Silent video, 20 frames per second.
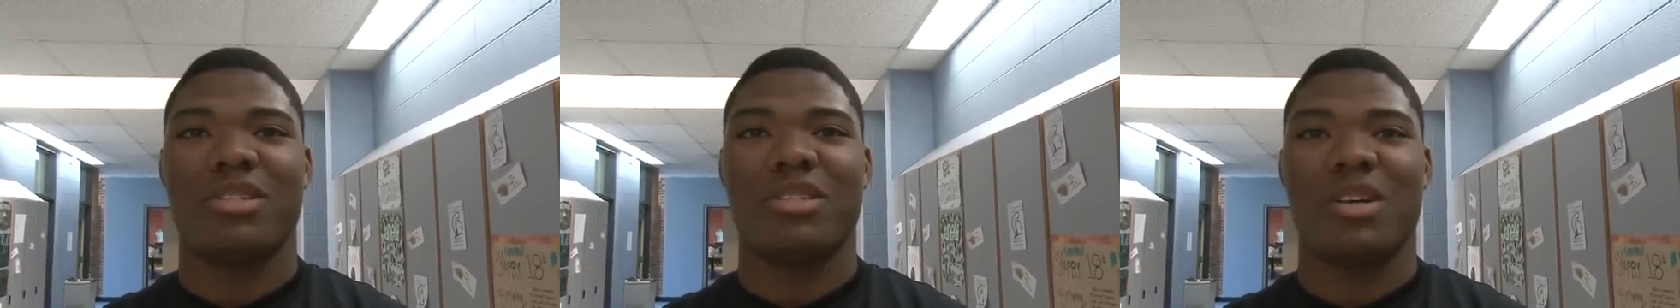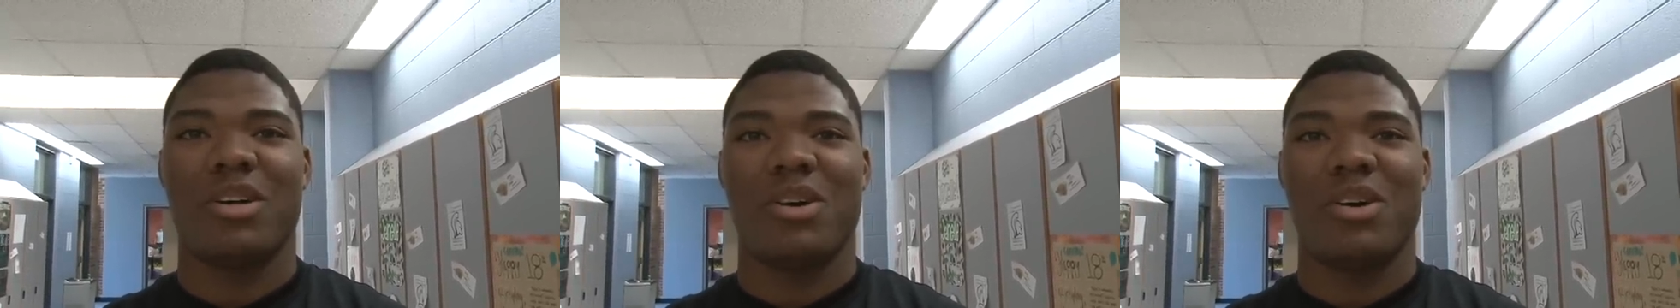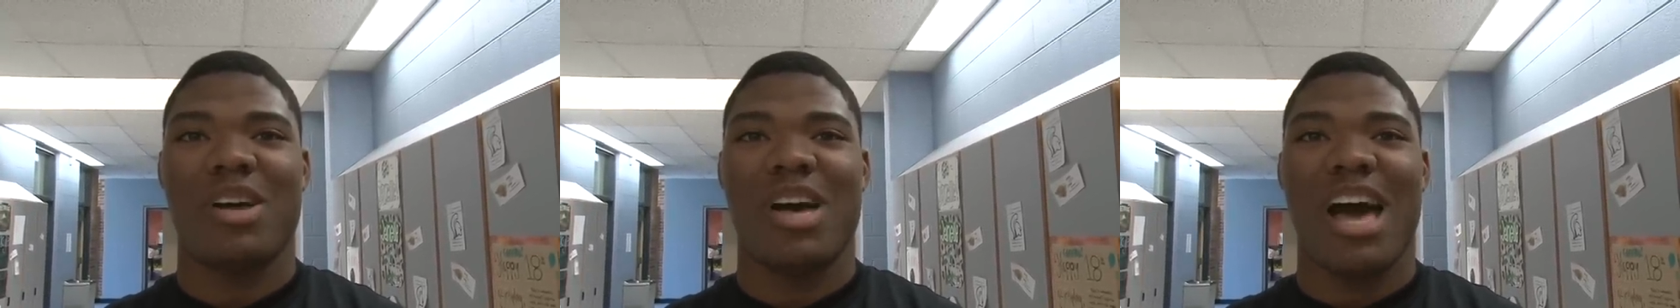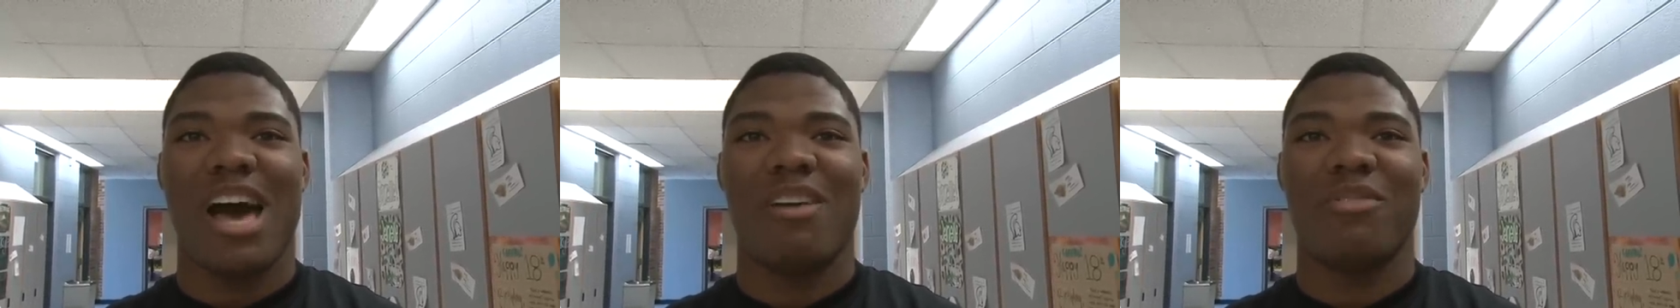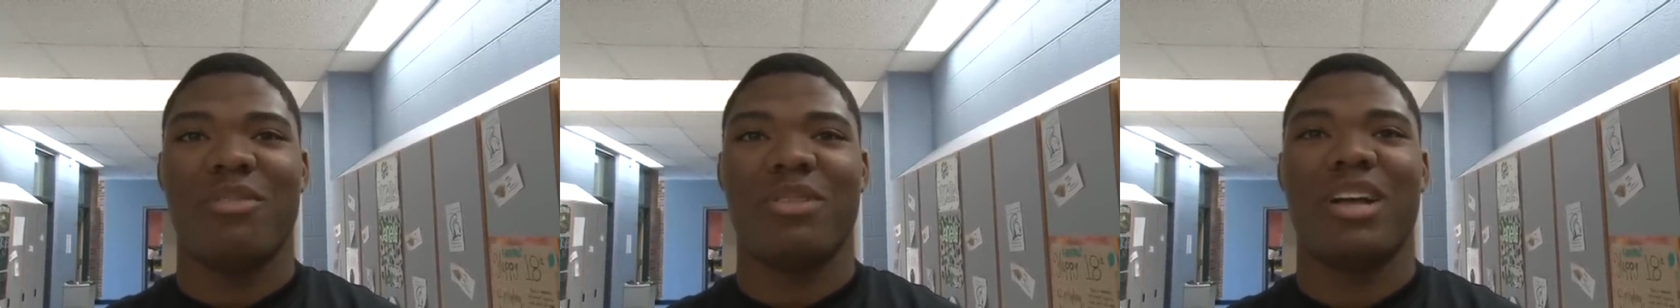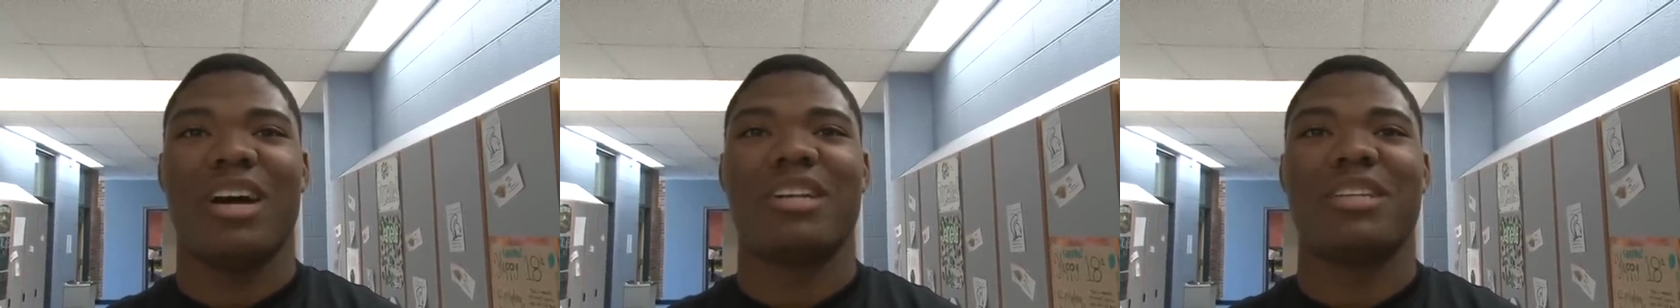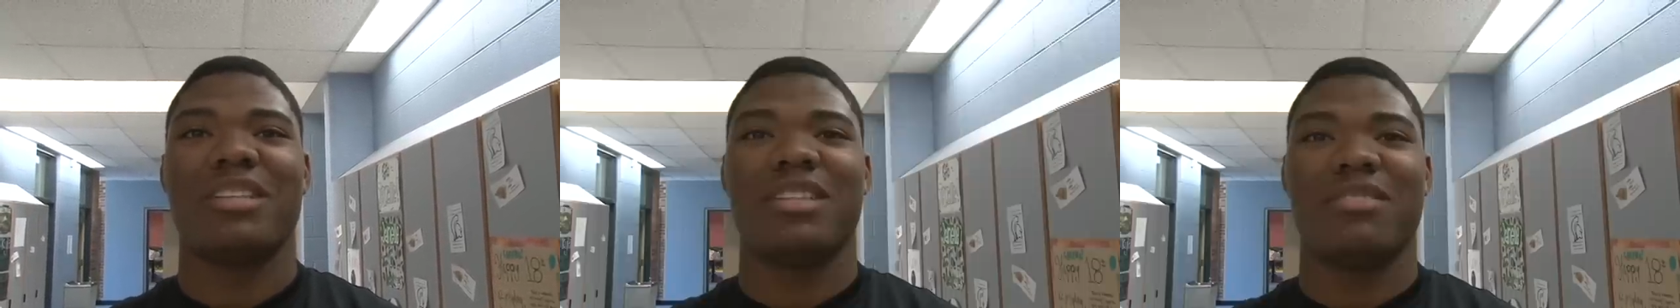So I have a
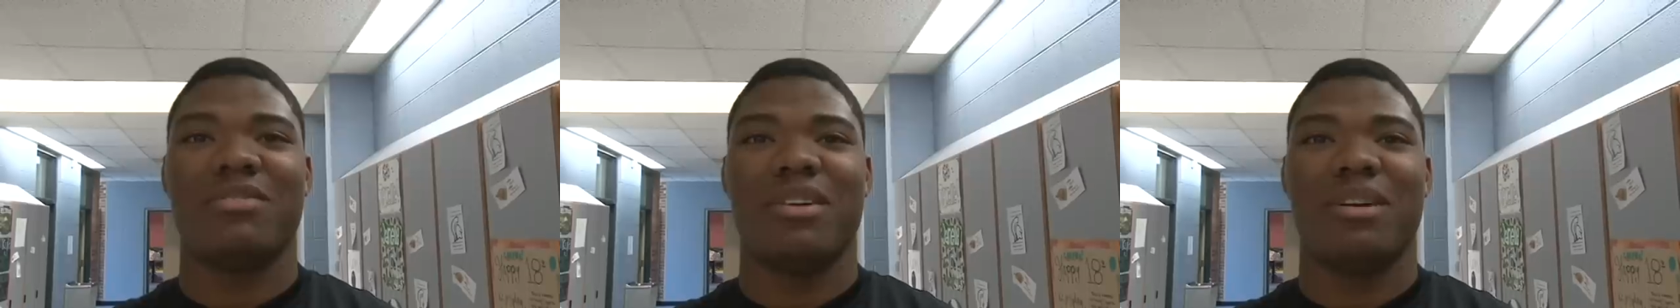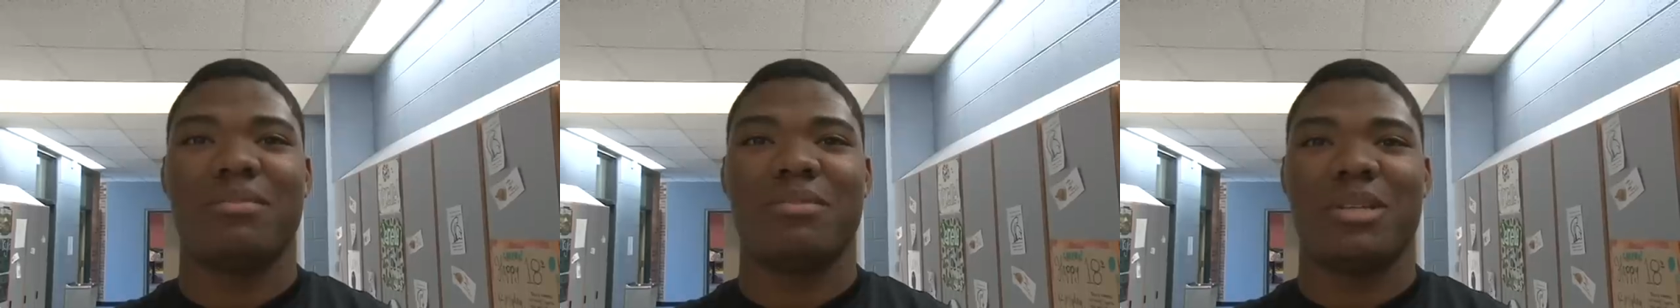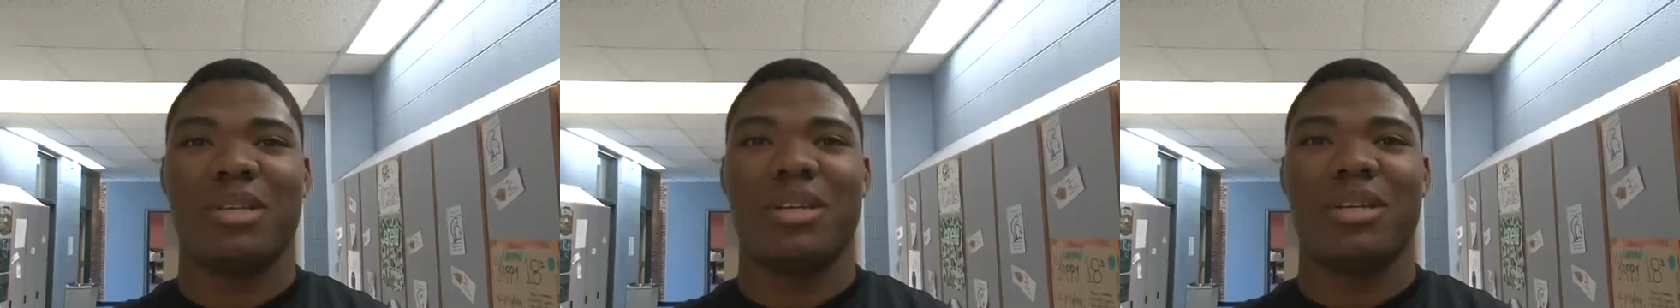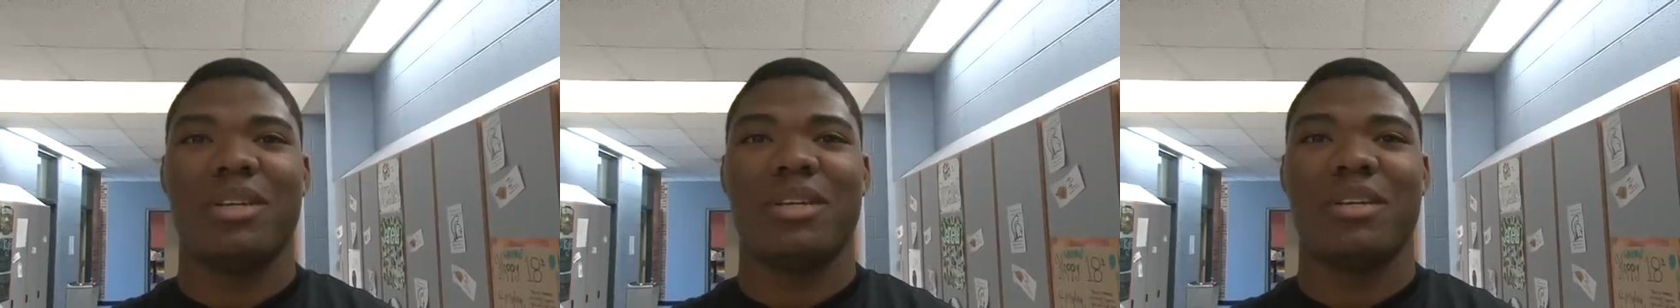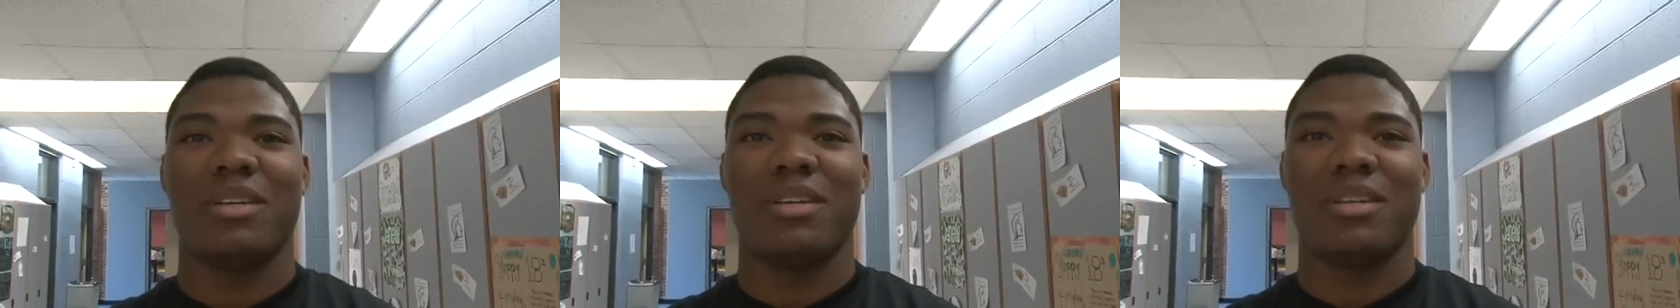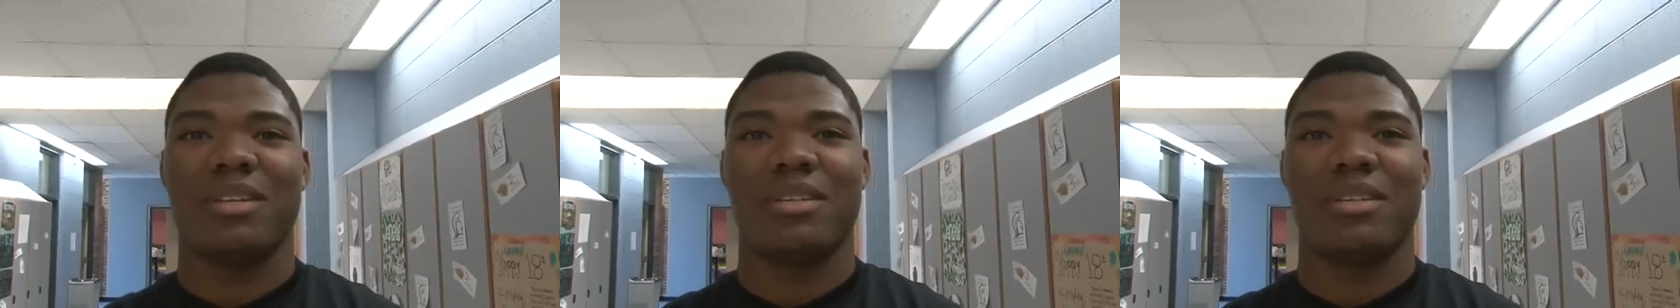lot to live up to. Uh,